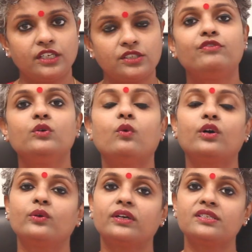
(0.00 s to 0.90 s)
age. If you
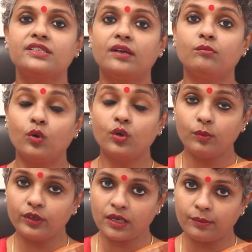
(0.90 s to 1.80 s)
want to understand more
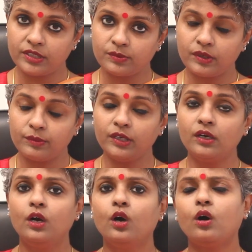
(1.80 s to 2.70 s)
about
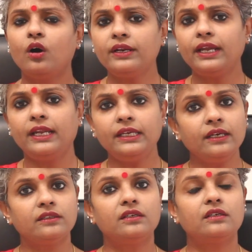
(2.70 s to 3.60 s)
hyperspermia or
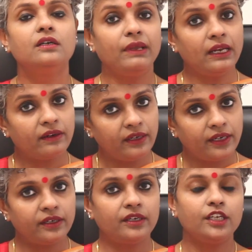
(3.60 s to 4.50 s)
any other male
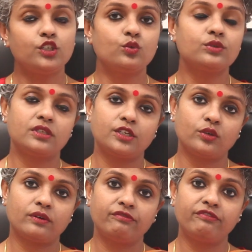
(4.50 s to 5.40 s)
related issues that
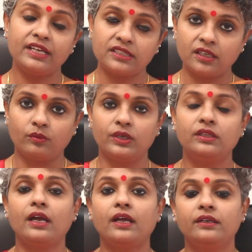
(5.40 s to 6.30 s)
you are facing
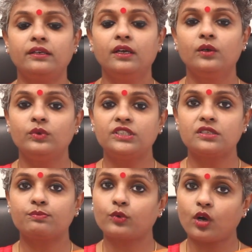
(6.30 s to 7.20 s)
with and which
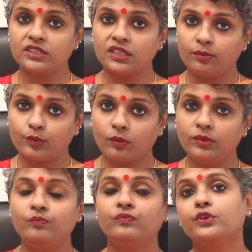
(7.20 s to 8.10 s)
is causing a
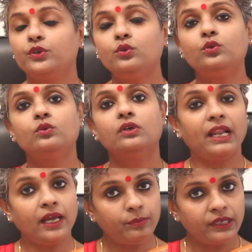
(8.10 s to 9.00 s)
problem for you to
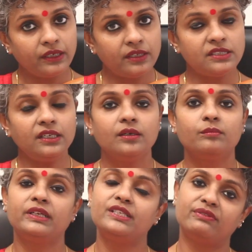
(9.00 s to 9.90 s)
plan pregnancy,
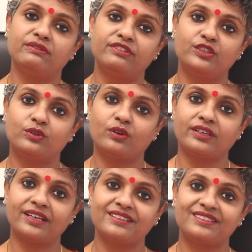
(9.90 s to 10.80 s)
please feel free to
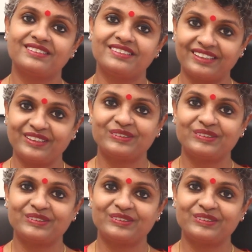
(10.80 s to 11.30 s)
contact us. Thank